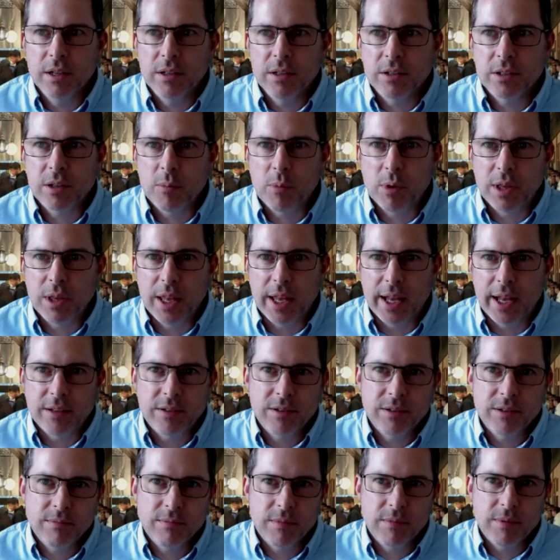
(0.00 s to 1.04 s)
someone
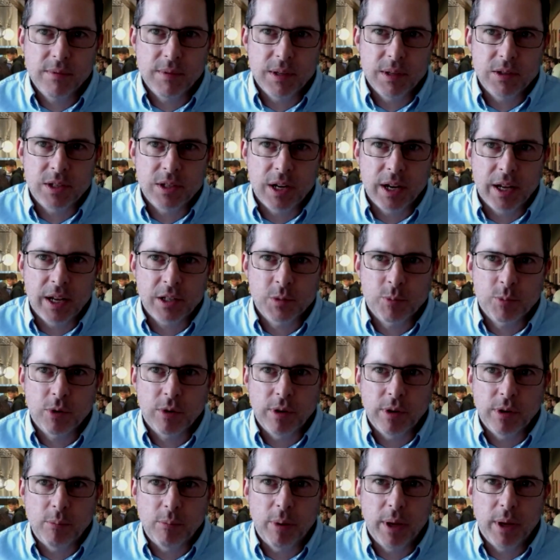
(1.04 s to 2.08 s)
that is an
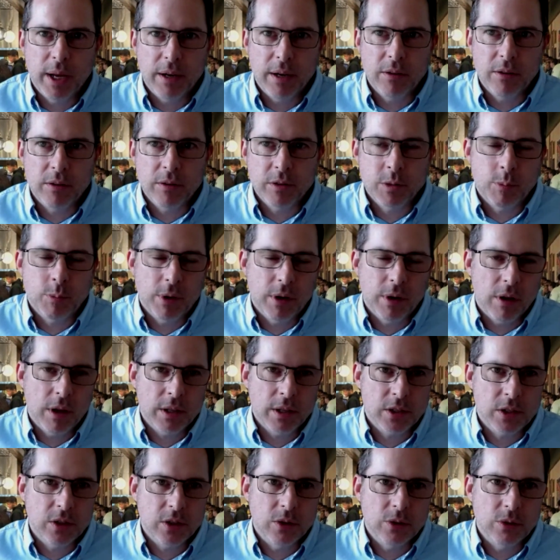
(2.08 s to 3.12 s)
expert in panels, but
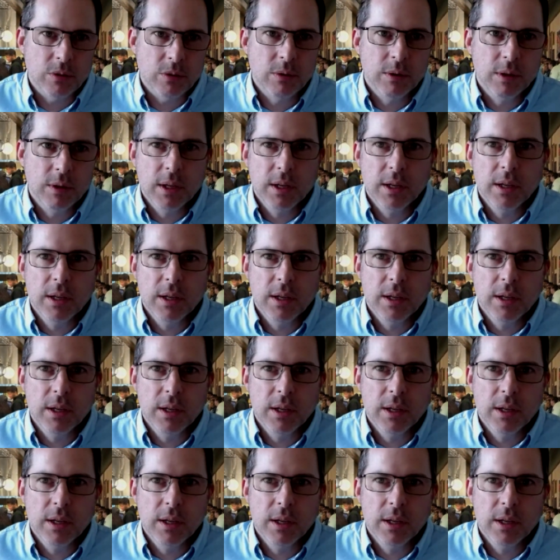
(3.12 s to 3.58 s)
also